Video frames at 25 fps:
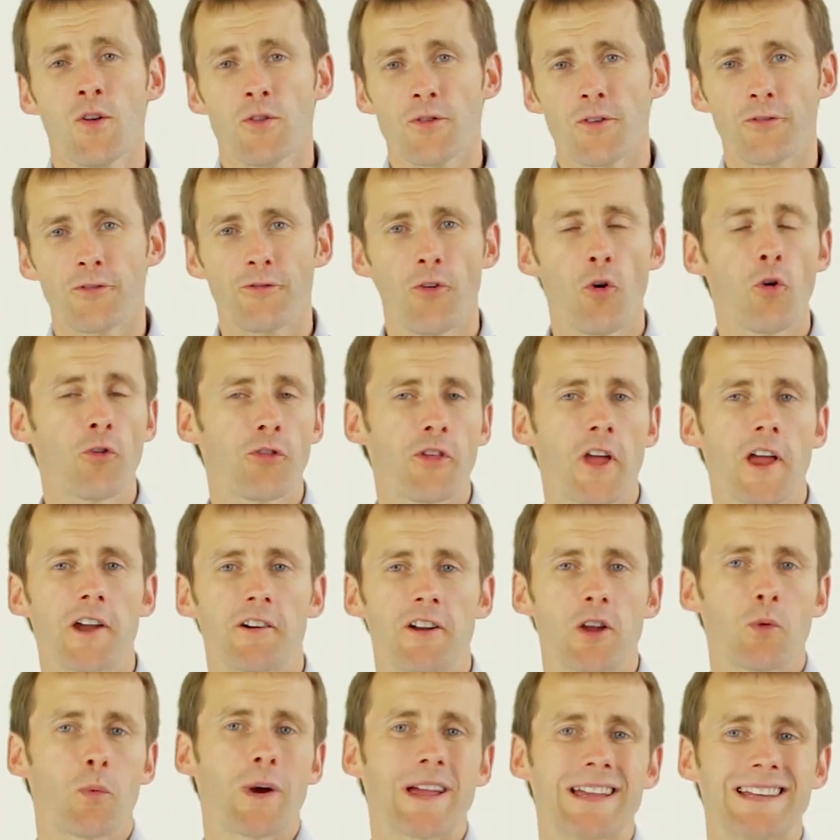The fourth
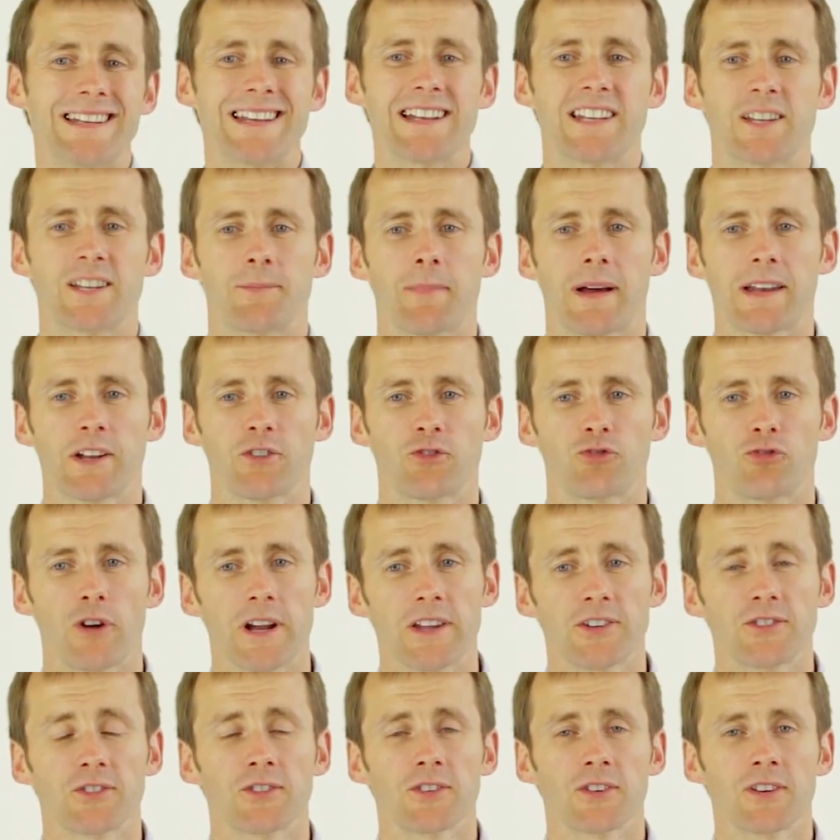area where you need to manage
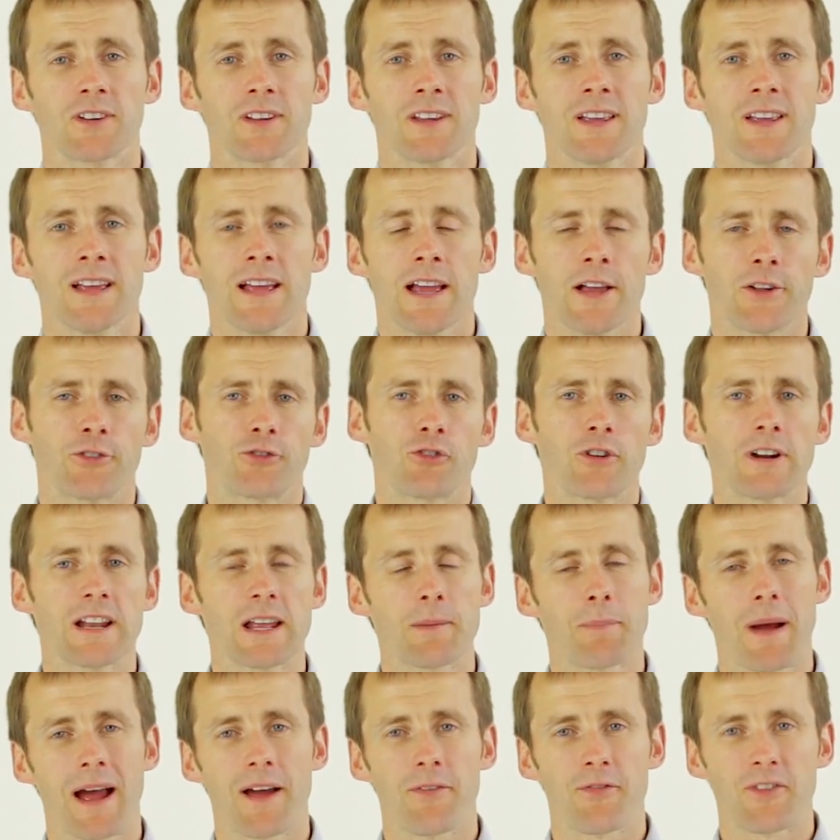risk is really
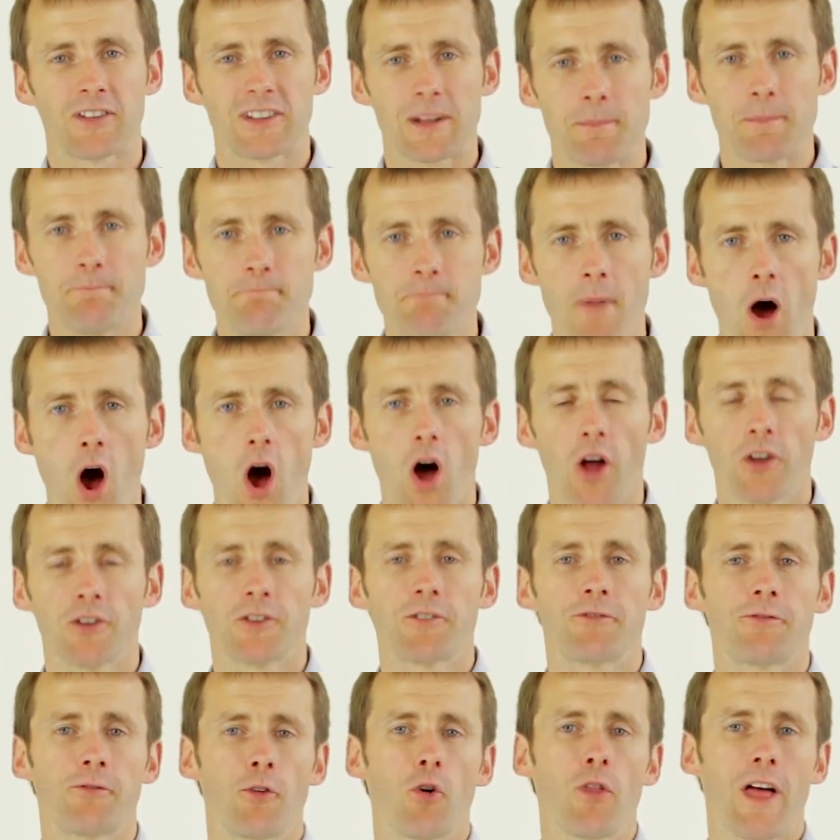about the demand
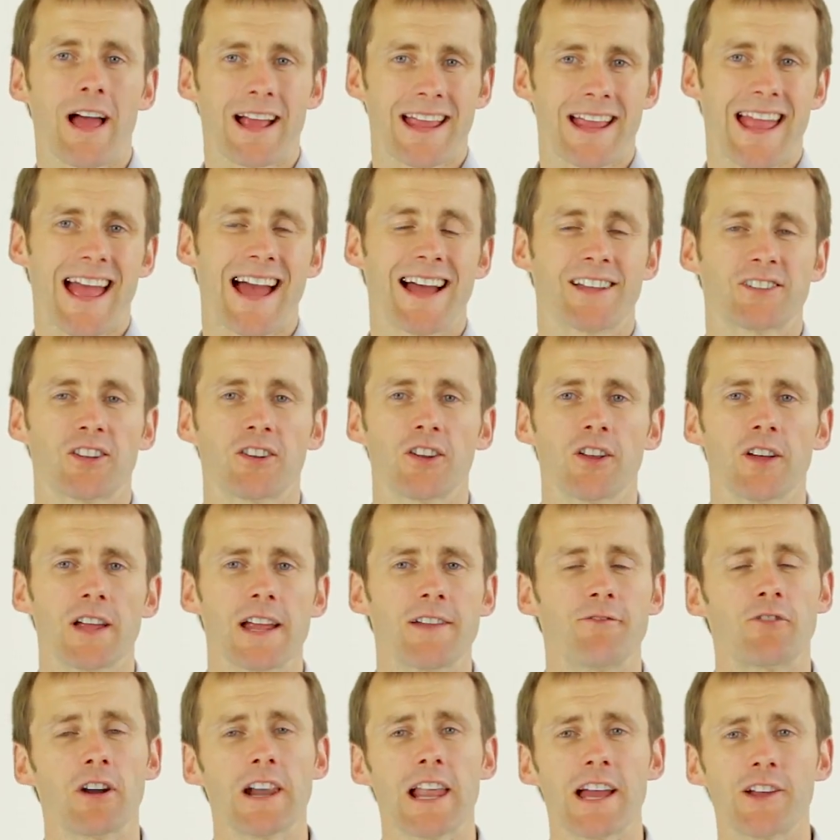for that candidate
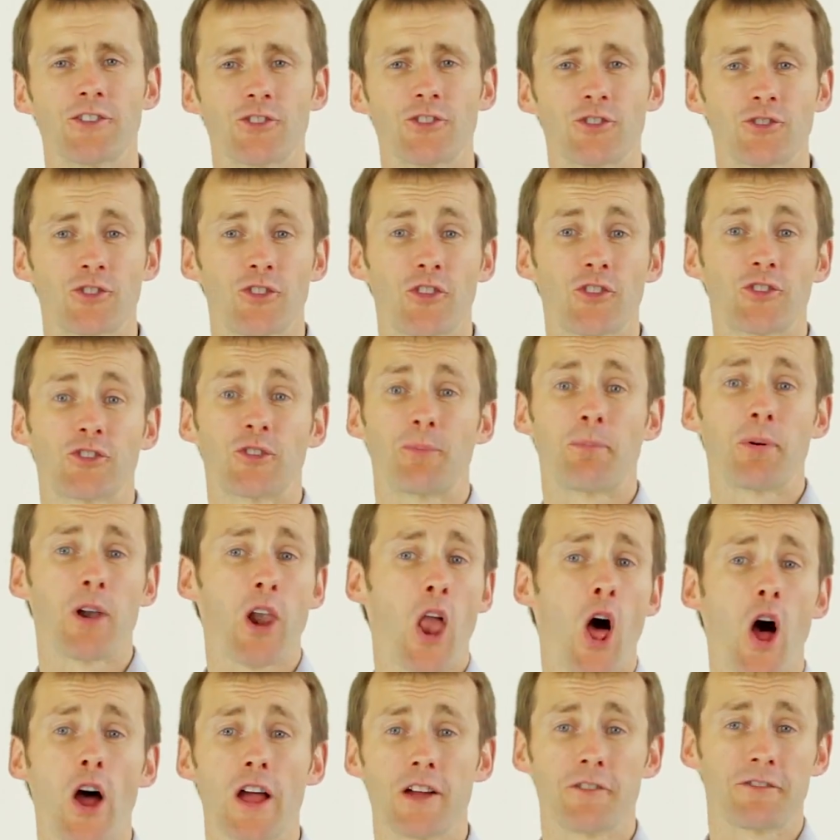in relation to the
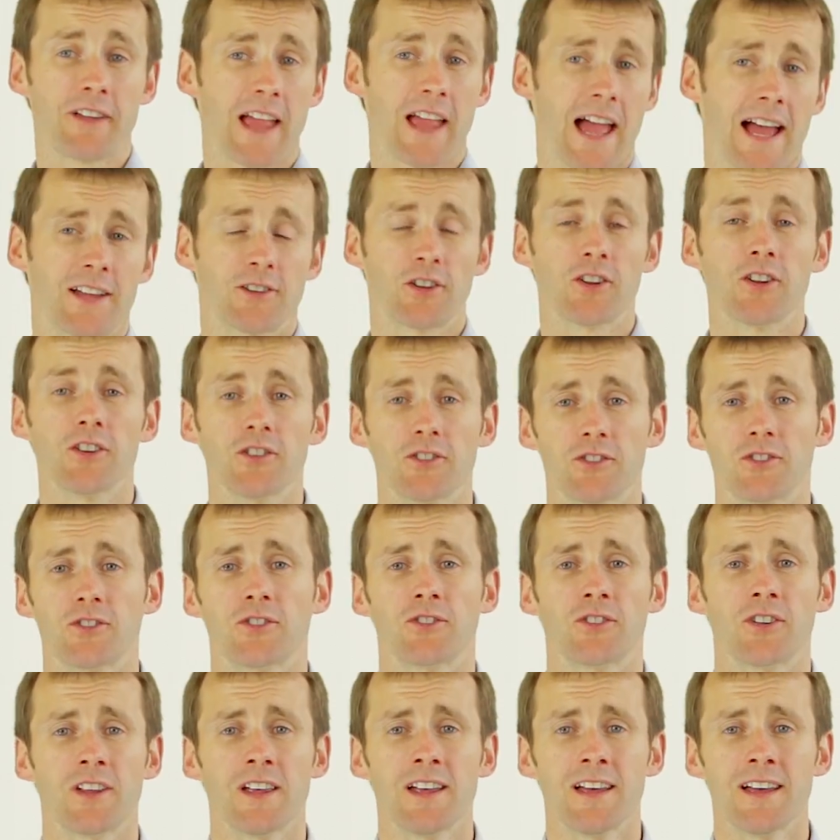supply of candidates.